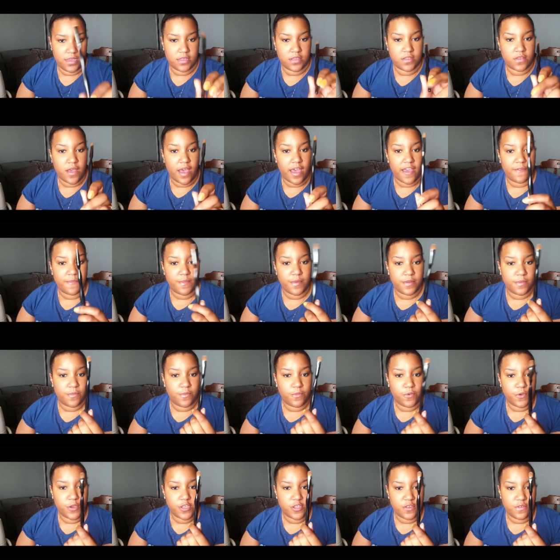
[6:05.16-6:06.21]
need. So I've been
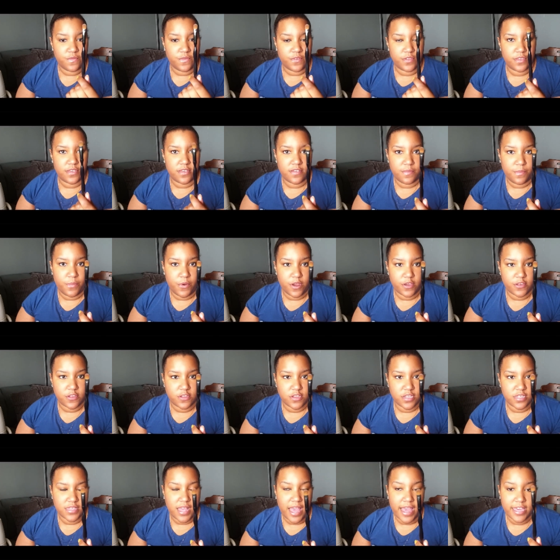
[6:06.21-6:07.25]
reaching for this
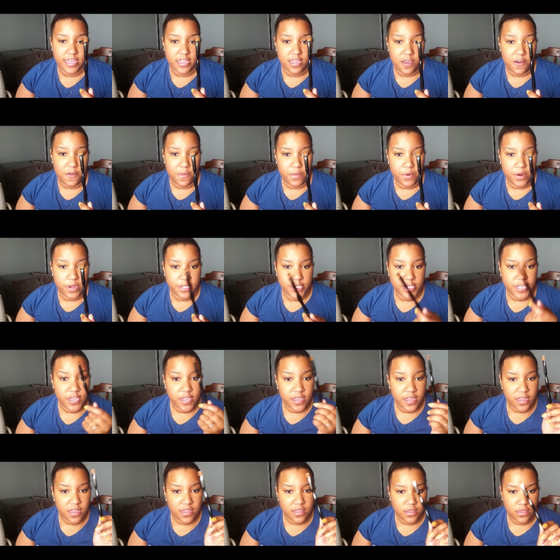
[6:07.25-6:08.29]
brush, this eyeshadow brush,
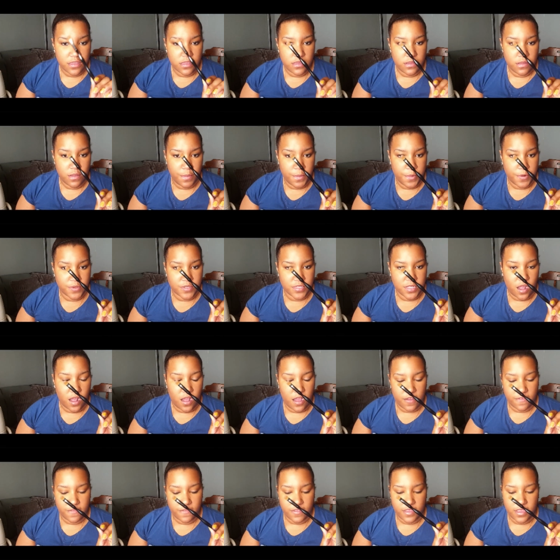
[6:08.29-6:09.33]
the most
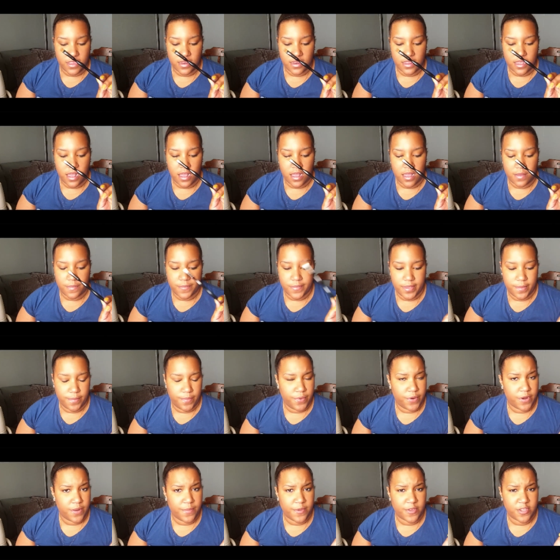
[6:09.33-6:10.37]
often, um,
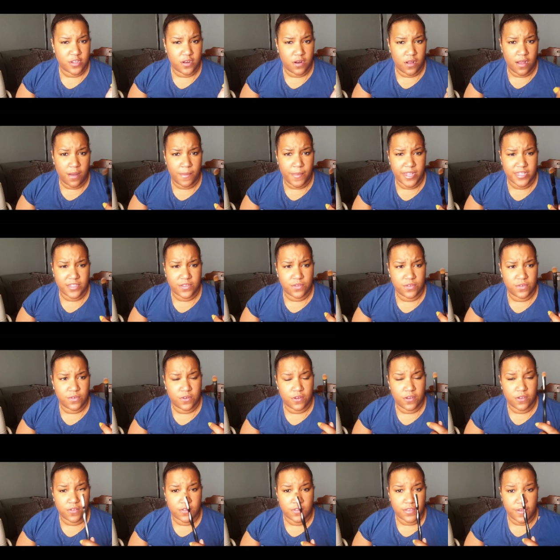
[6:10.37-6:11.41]
pretty much in all my
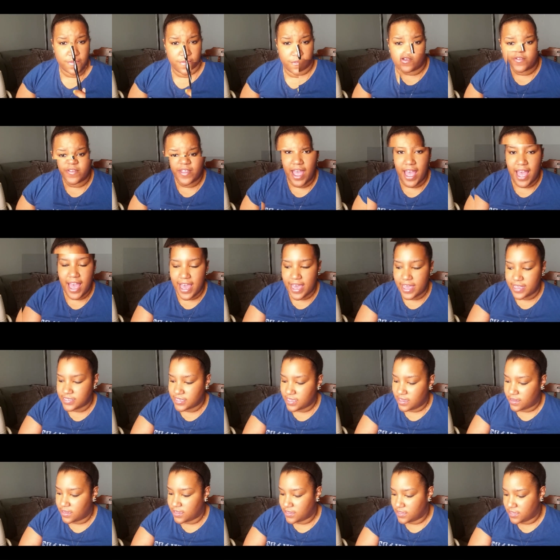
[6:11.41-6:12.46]
tutorials. That's around the
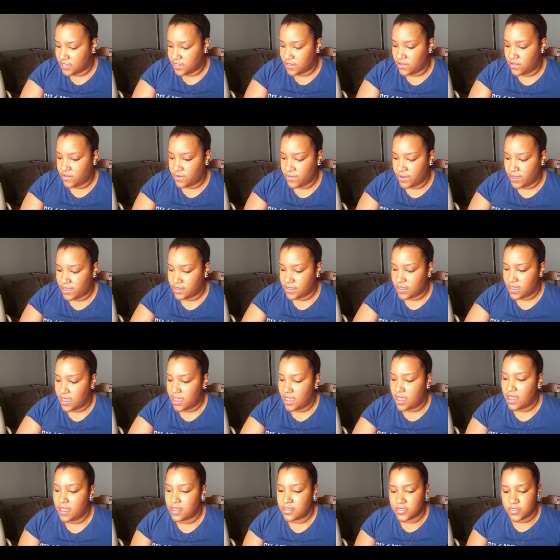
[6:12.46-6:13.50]
eyes, I'll continue with.
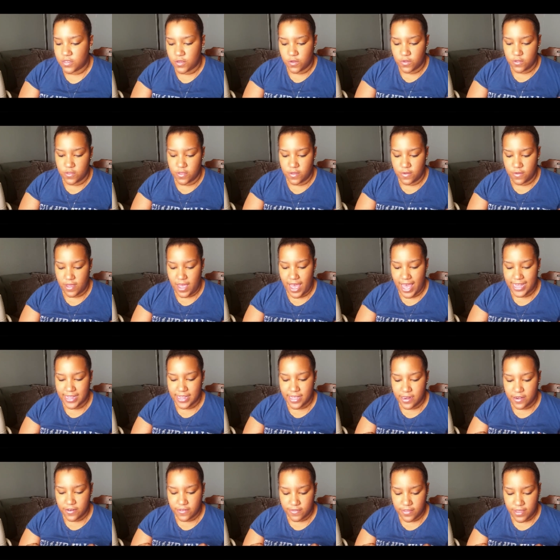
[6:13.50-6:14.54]
So the
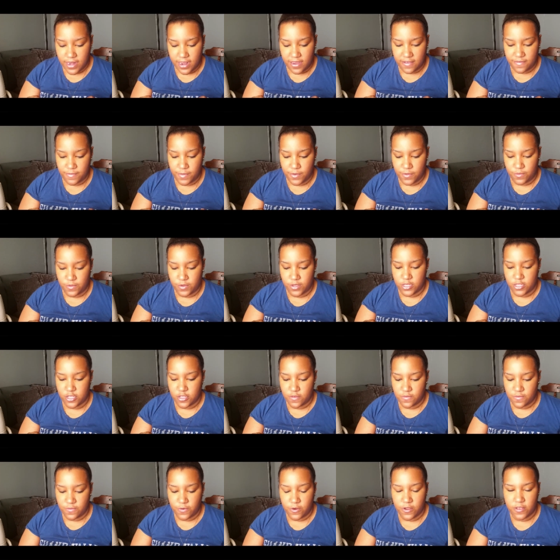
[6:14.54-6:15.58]
eyeliner that I've been
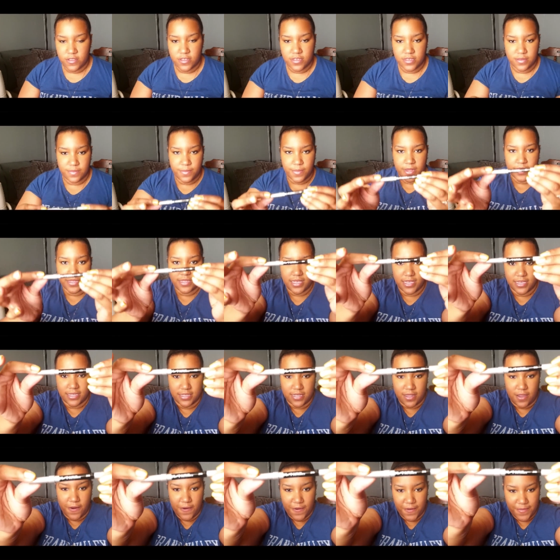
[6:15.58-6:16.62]
reaching for this month
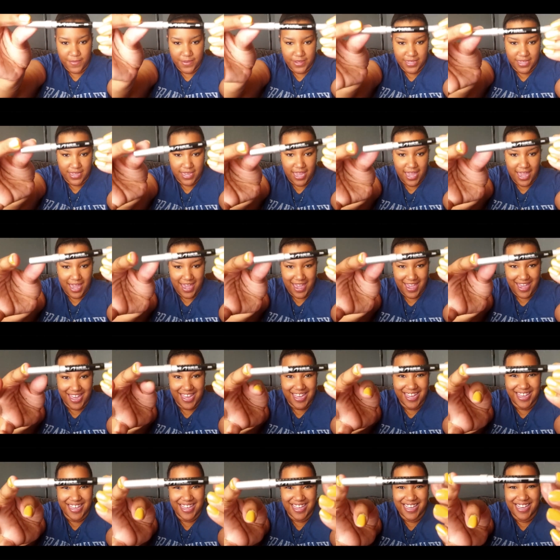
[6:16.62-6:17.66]
is the Urban
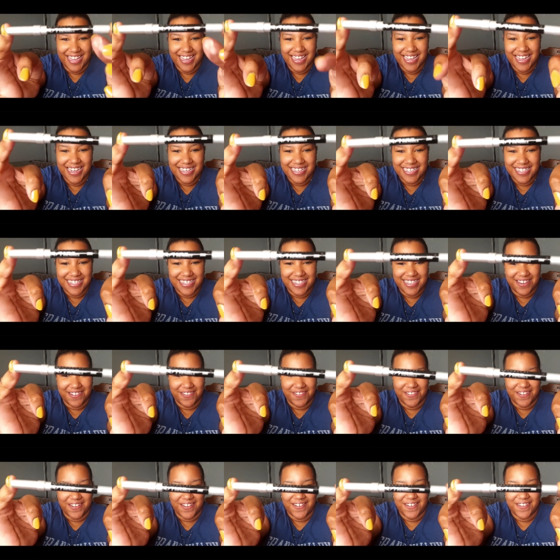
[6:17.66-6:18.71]
Decay
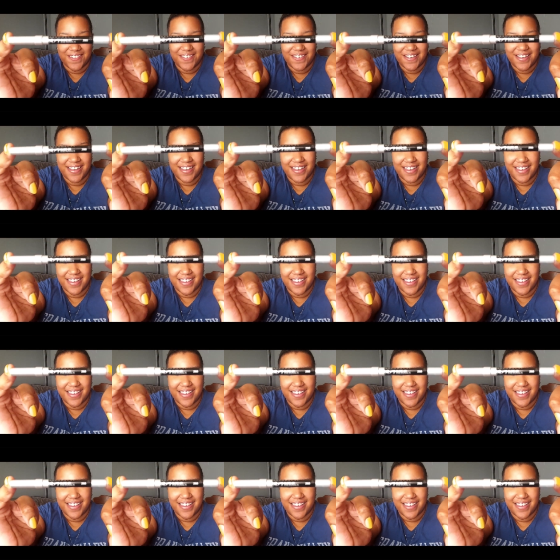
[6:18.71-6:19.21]
Zero